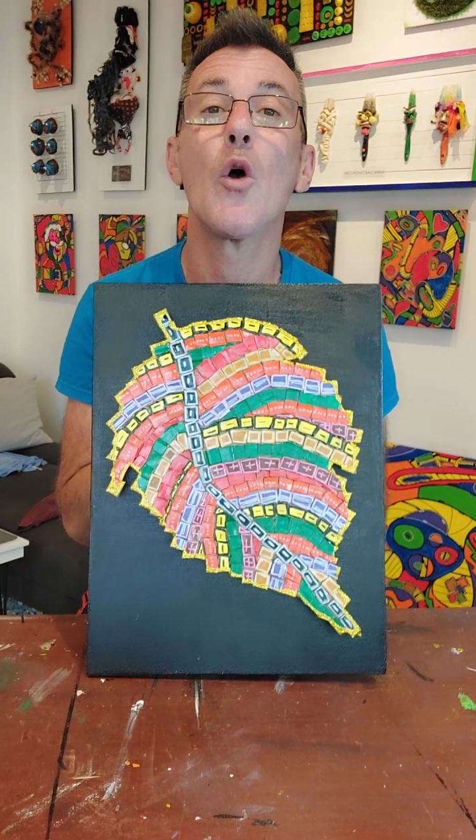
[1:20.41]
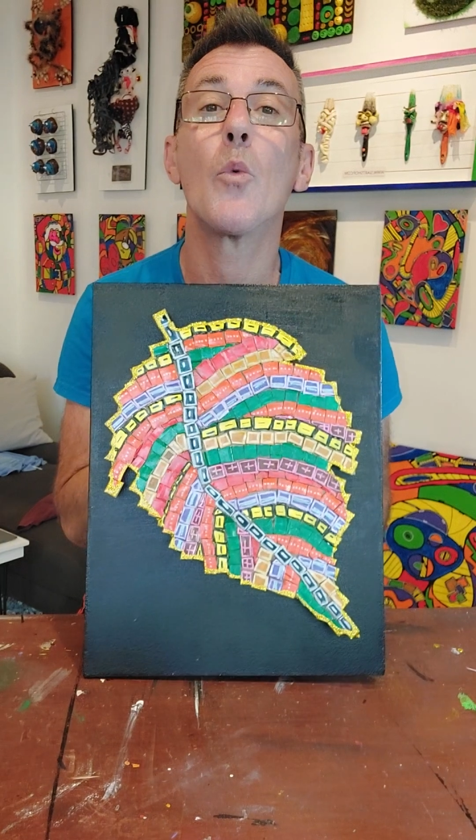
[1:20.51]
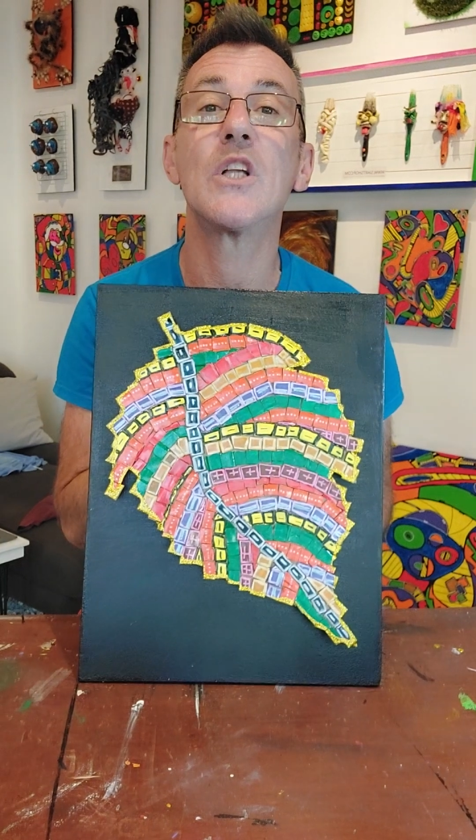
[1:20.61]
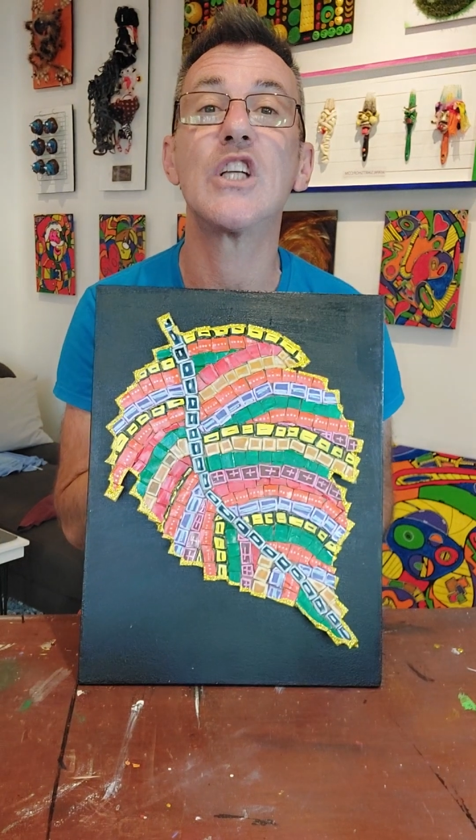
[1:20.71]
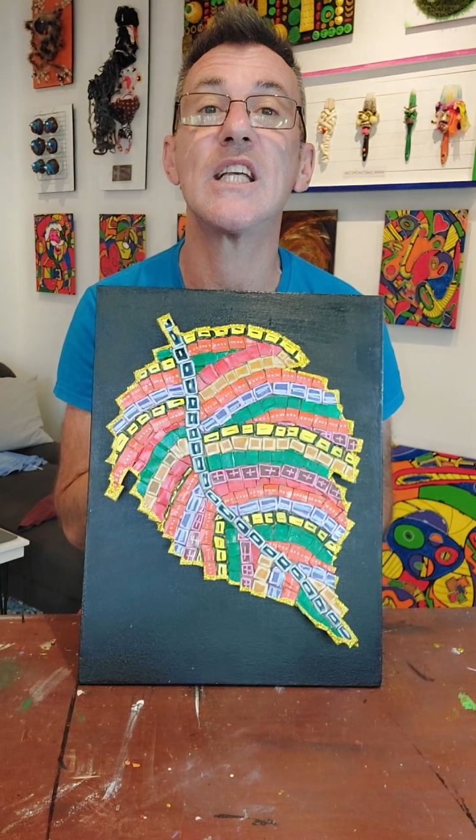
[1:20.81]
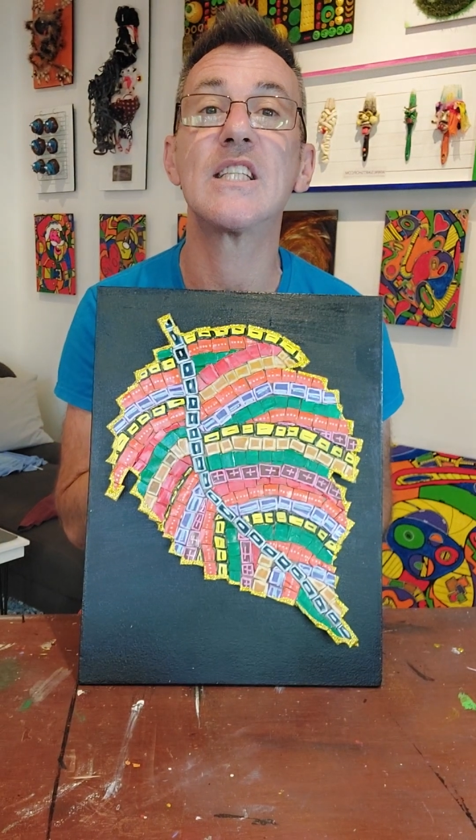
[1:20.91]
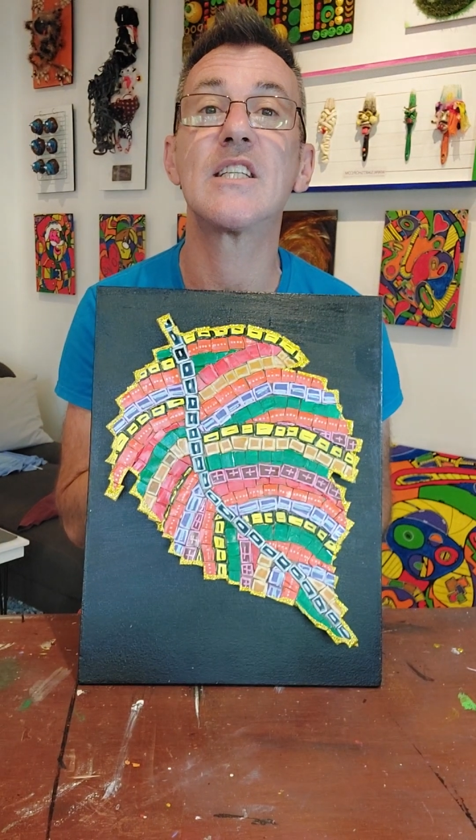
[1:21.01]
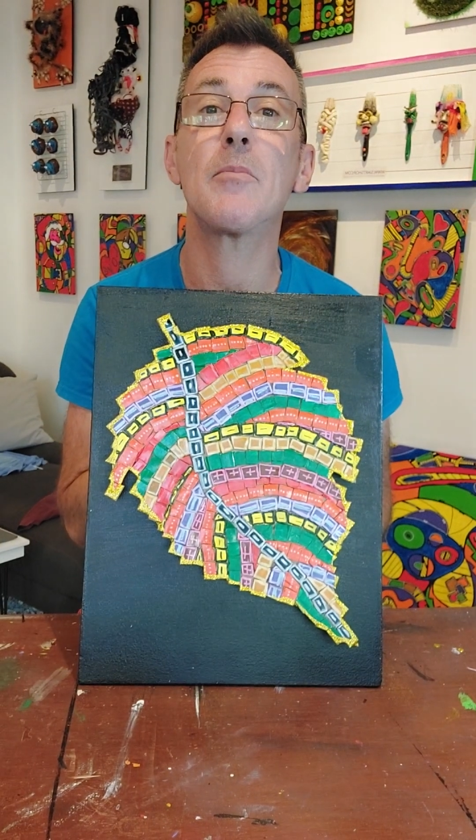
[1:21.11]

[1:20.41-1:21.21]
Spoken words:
which is